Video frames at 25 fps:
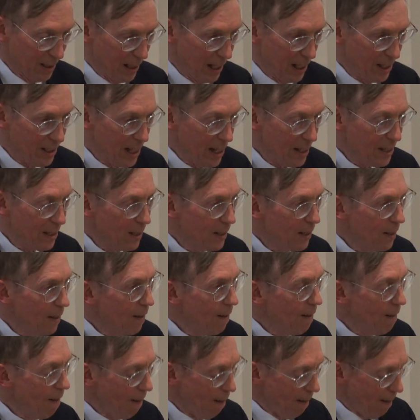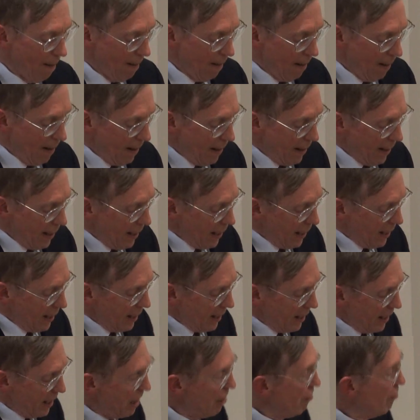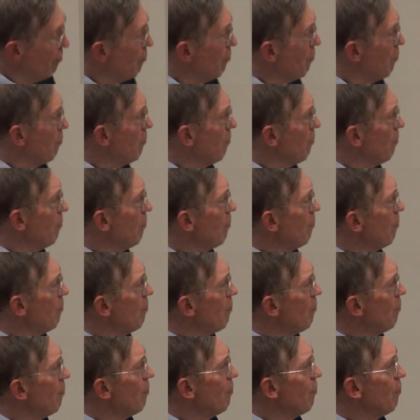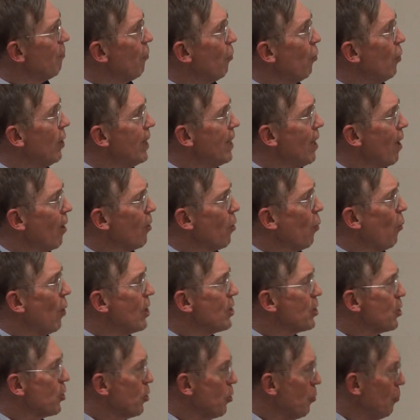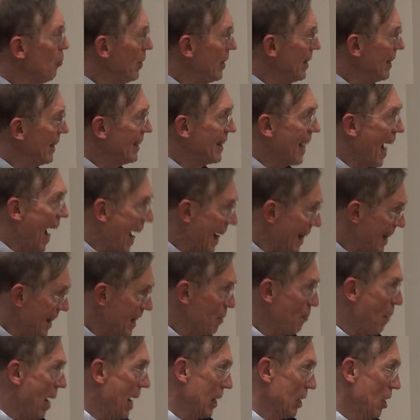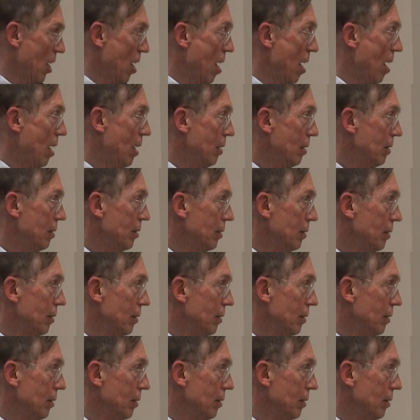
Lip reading: And yet, if we are the ones to be guided by law,